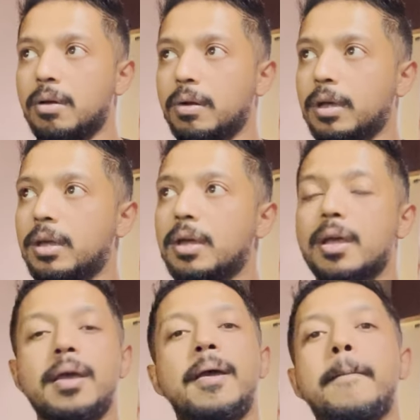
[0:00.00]
Okay.
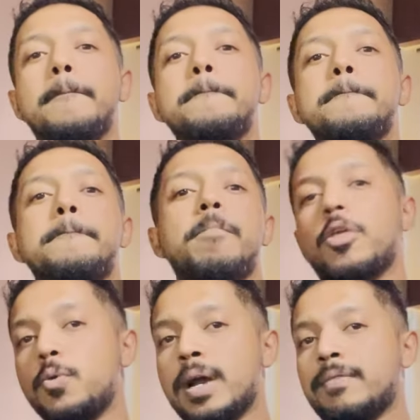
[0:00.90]

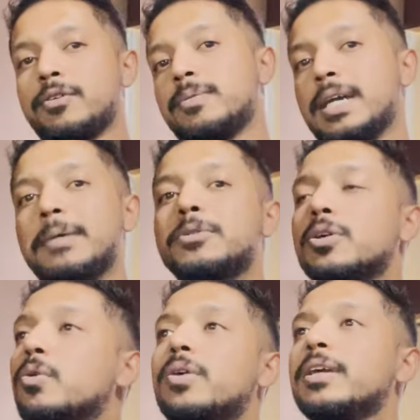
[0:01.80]
You have to be
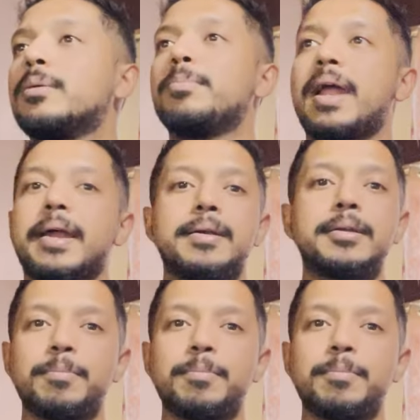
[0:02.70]
absolutely compliant,